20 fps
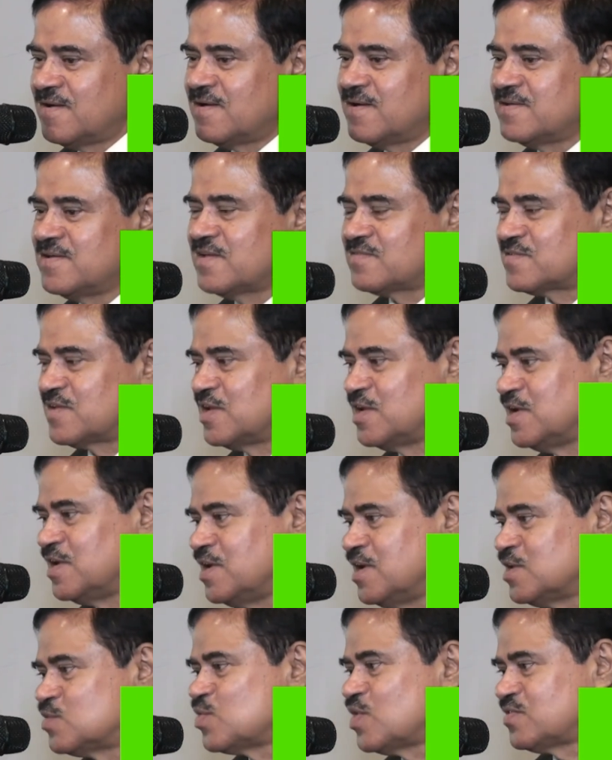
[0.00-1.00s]
Yes,
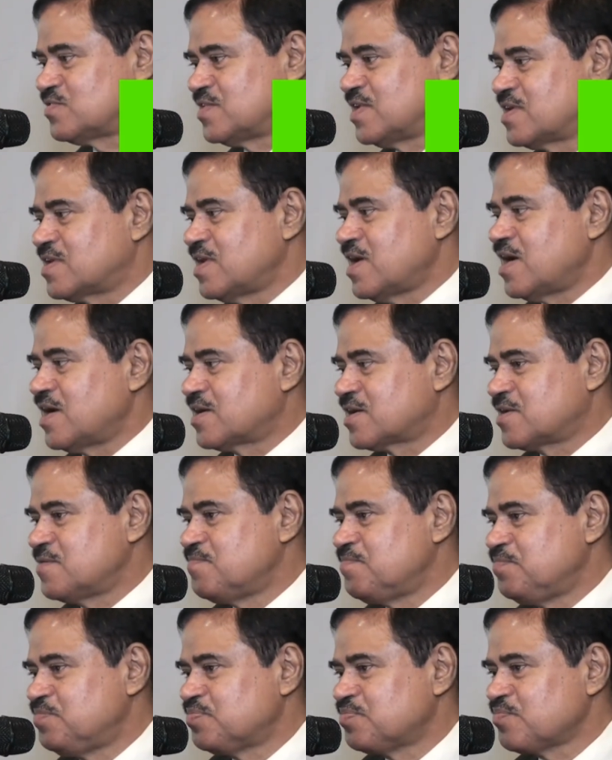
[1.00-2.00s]
it was declared
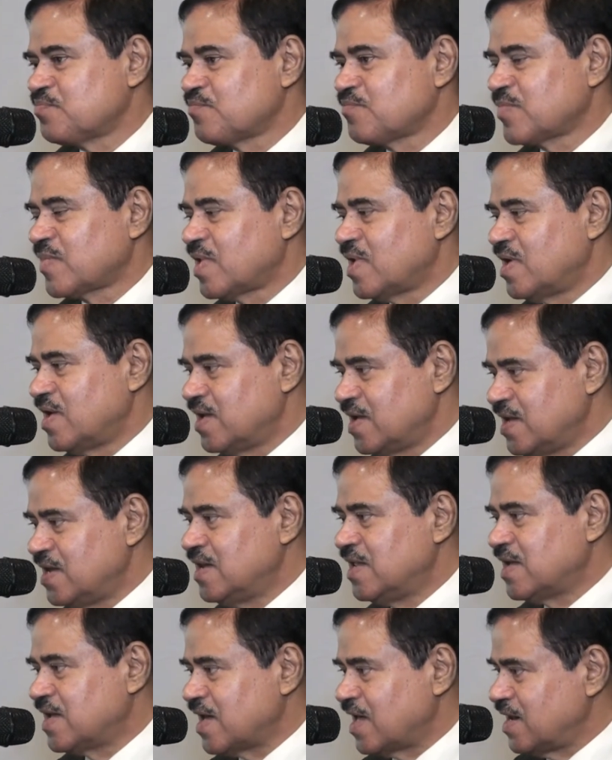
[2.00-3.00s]

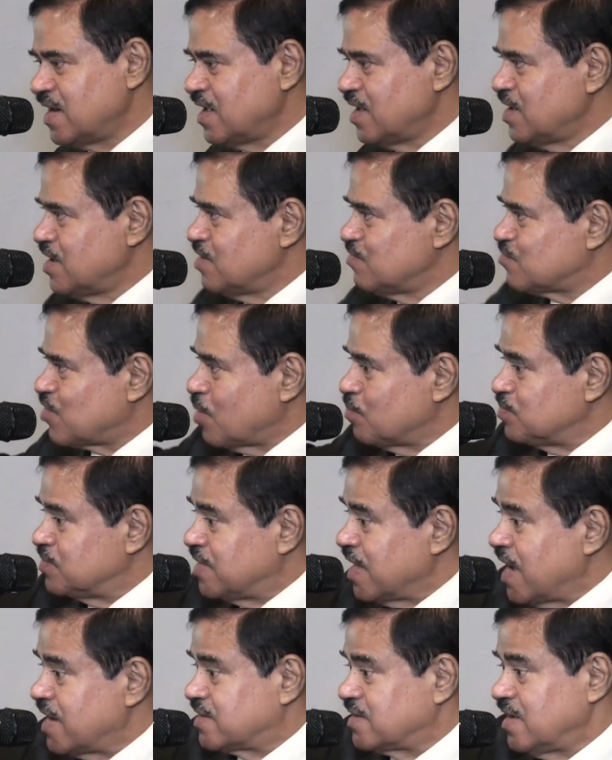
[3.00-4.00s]
illegal from
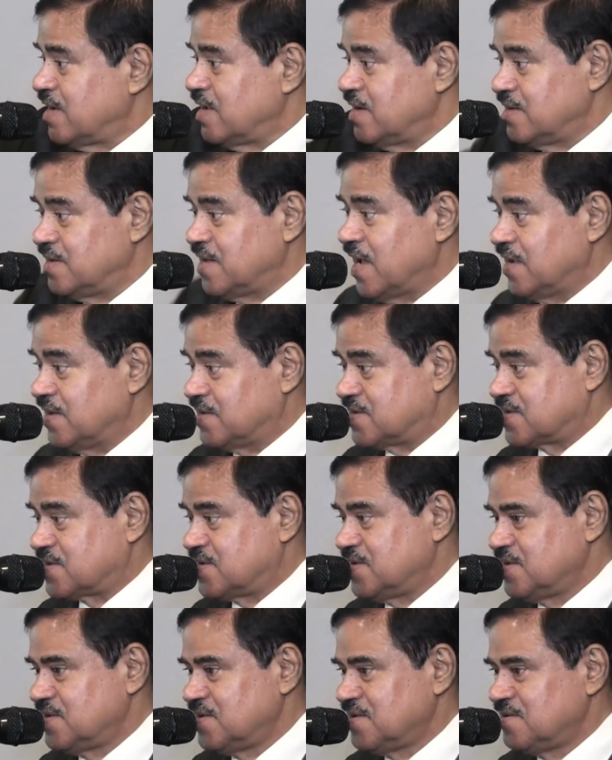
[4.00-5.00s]
that date.
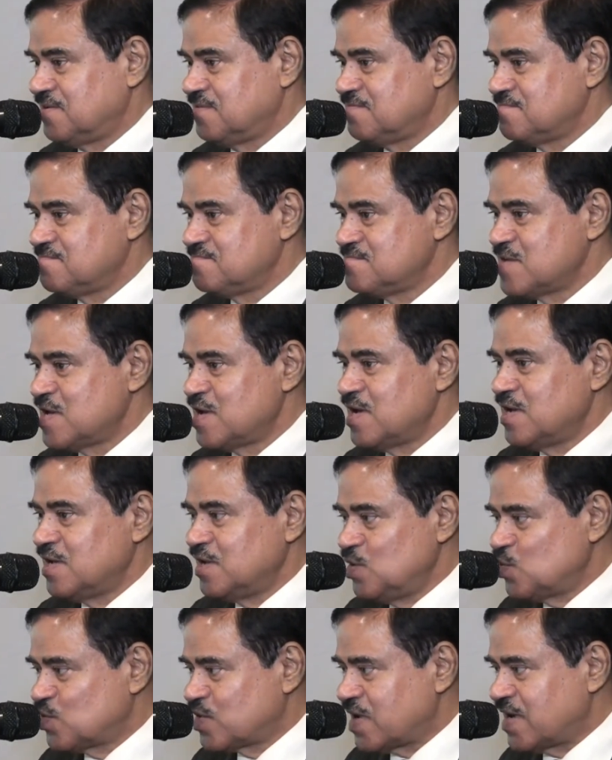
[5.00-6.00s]

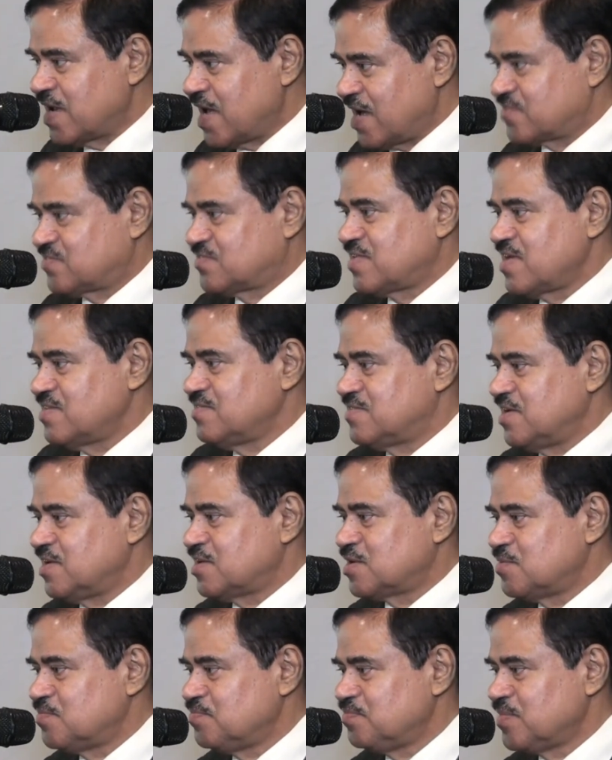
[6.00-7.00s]
You can exchange
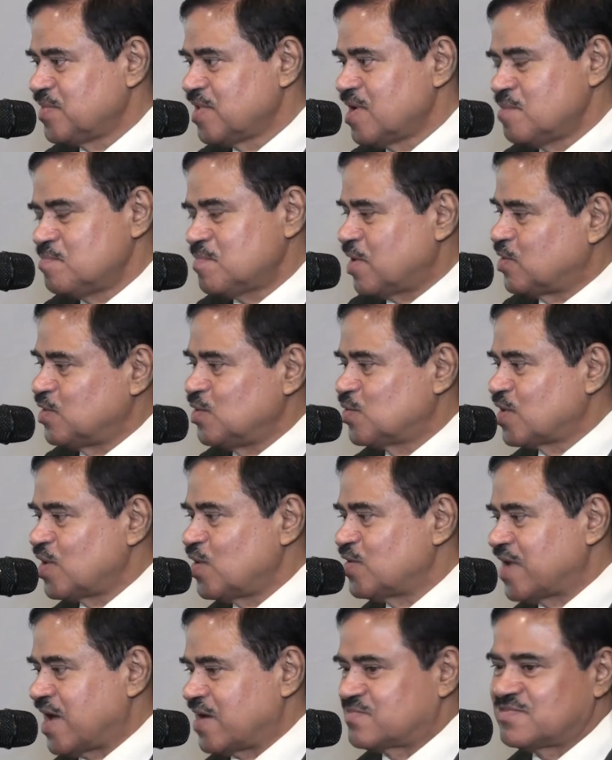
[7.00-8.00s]
it but you
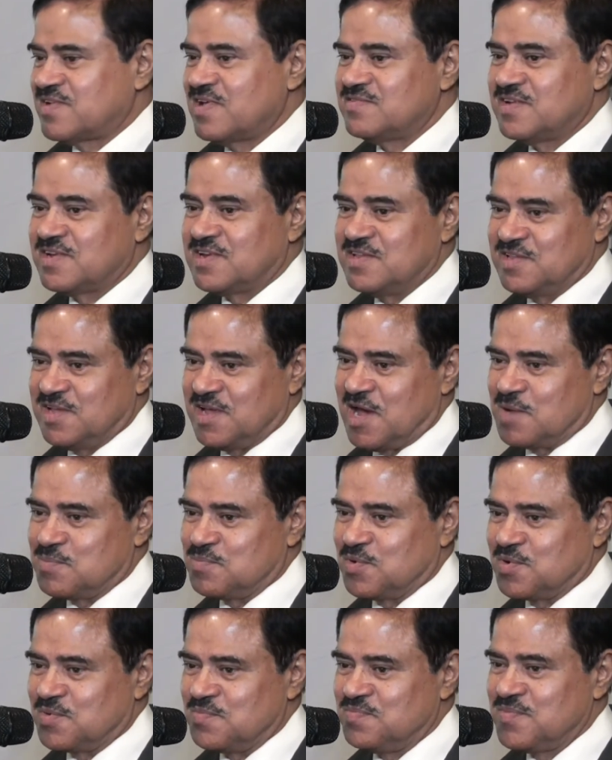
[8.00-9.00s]
cannot exchange it in the
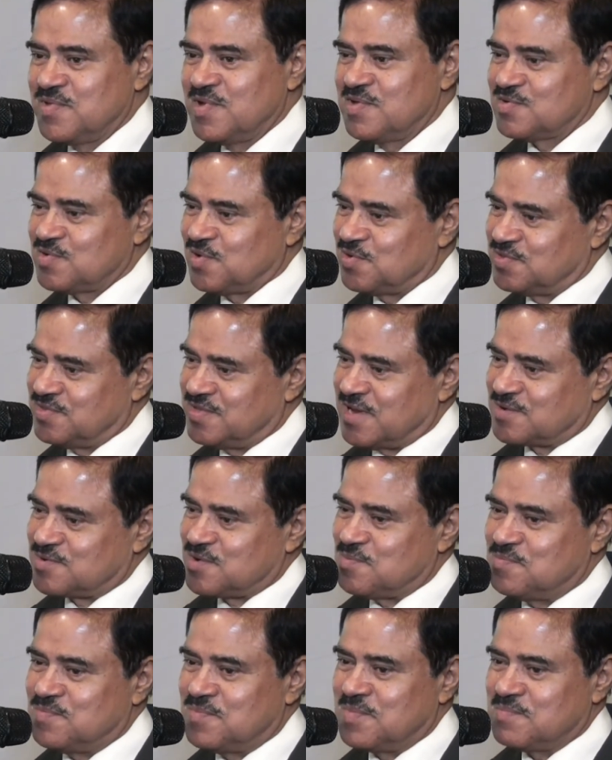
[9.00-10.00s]
airport. So that
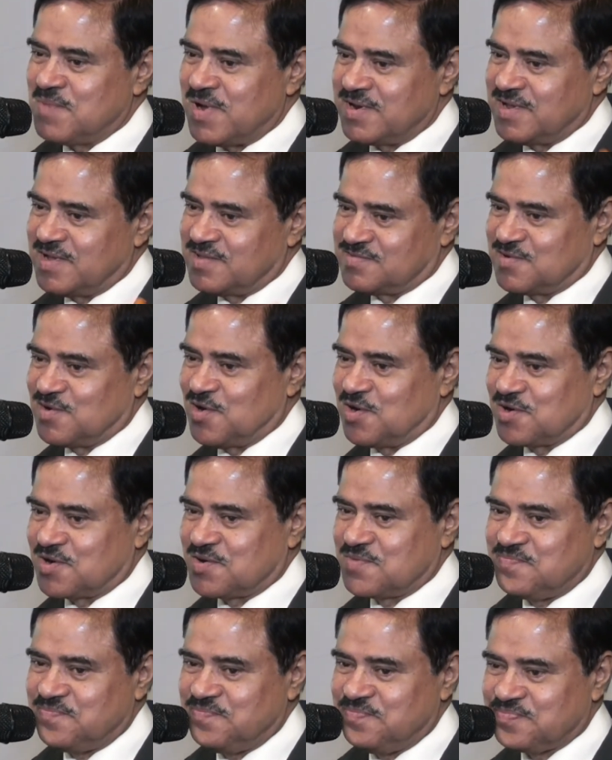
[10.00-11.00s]
money has gone.
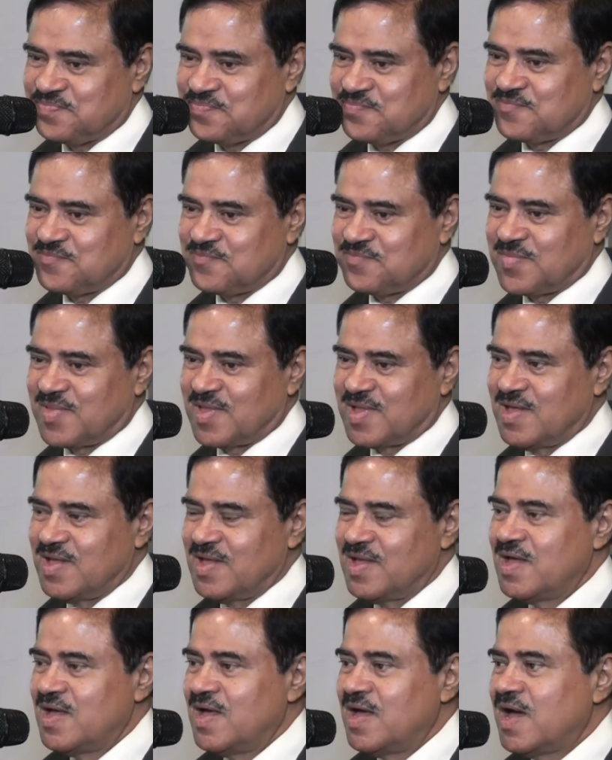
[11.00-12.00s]

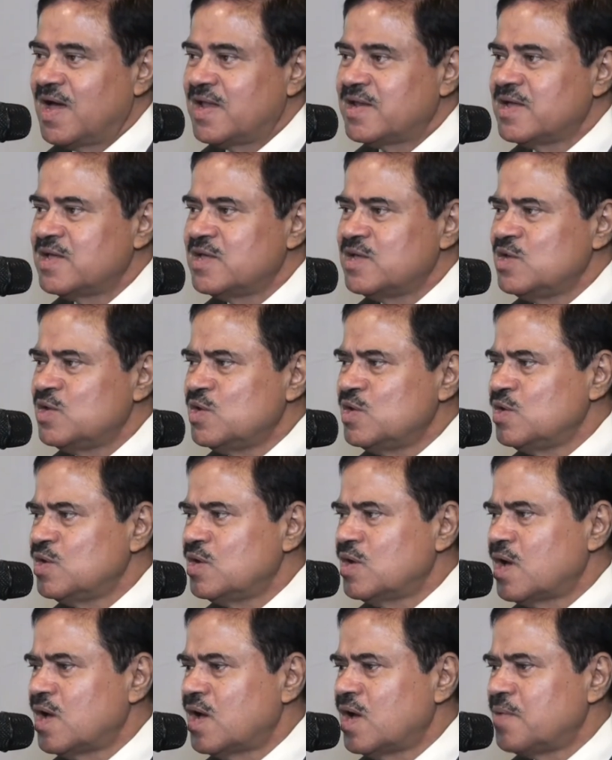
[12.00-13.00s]
And
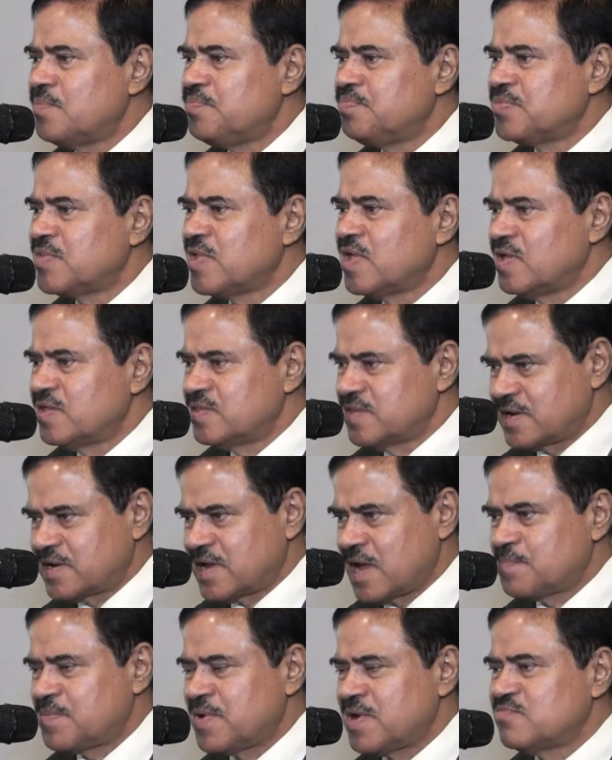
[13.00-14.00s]
uh, that
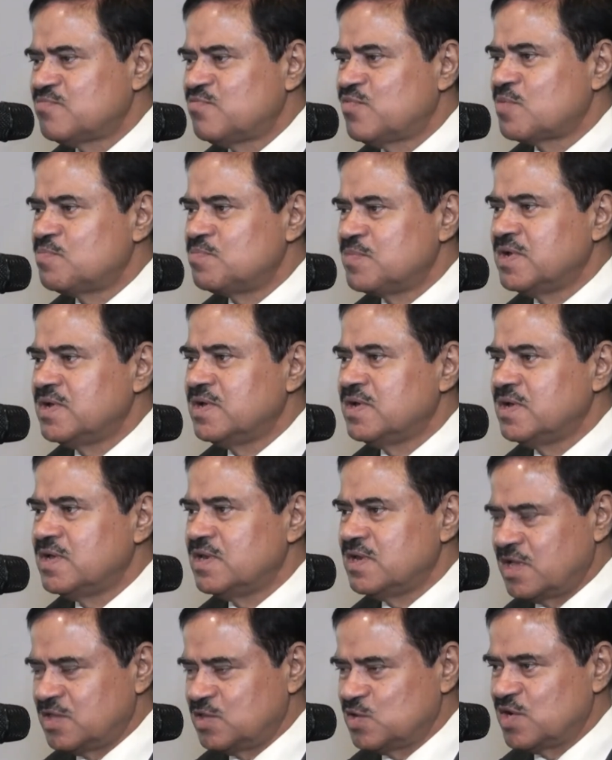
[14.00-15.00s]
happened for me
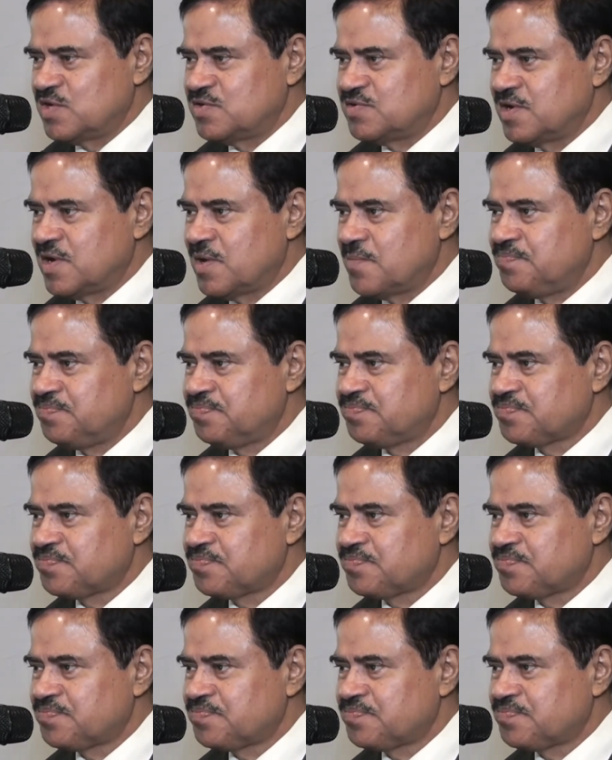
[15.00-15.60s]
in Indonesia.